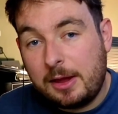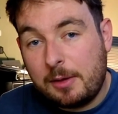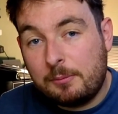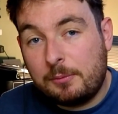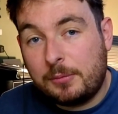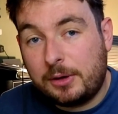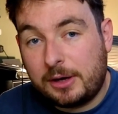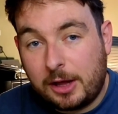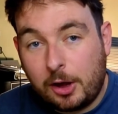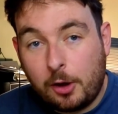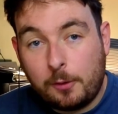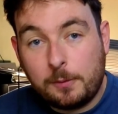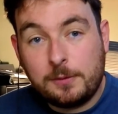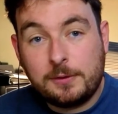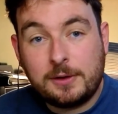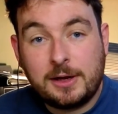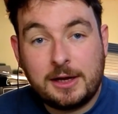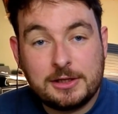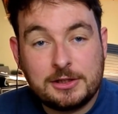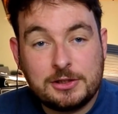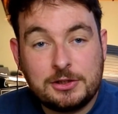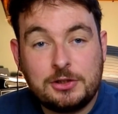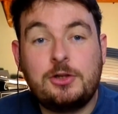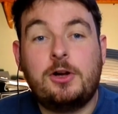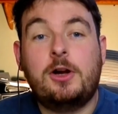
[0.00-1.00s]
But I hope you
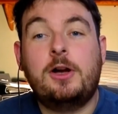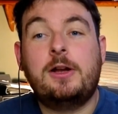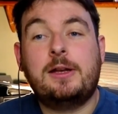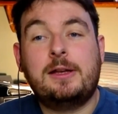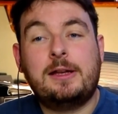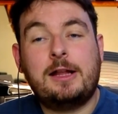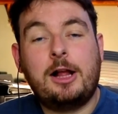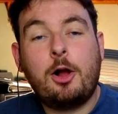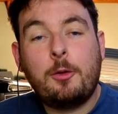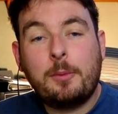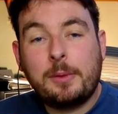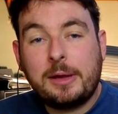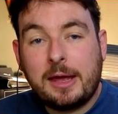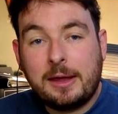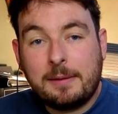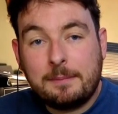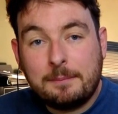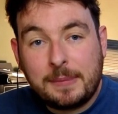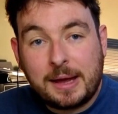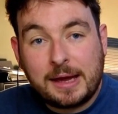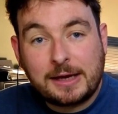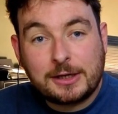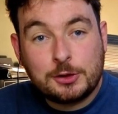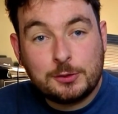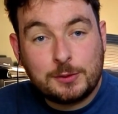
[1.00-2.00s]
guys enjoyed and I'll be getting
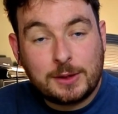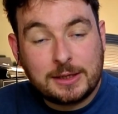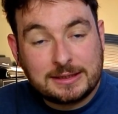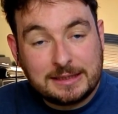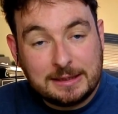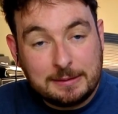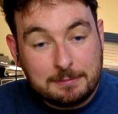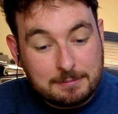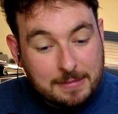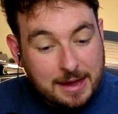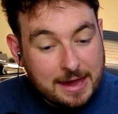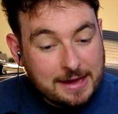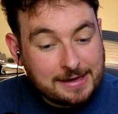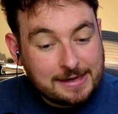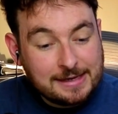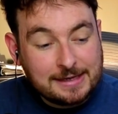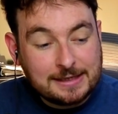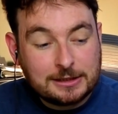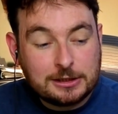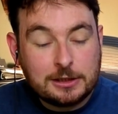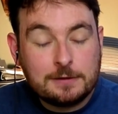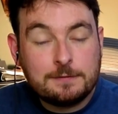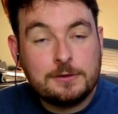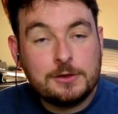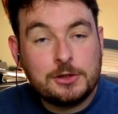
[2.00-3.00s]
back to actually making
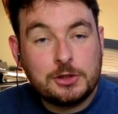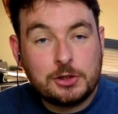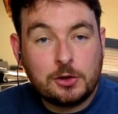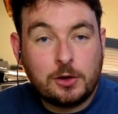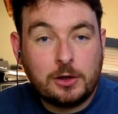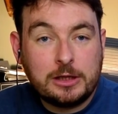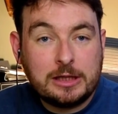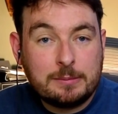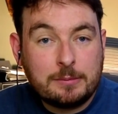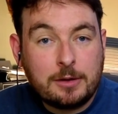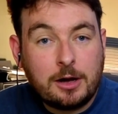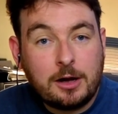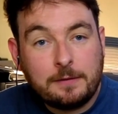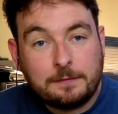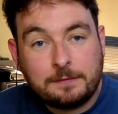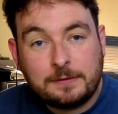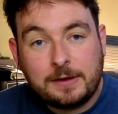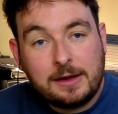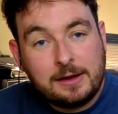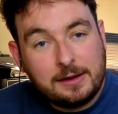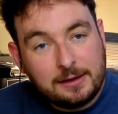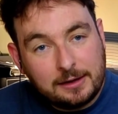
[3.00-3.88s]
stuff and showing them off